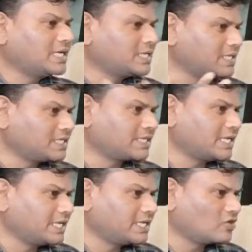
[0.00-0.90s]
LinkedIn
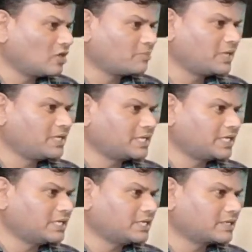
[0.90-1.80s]
training, corporate
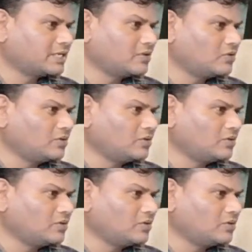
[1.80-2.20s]
trainer,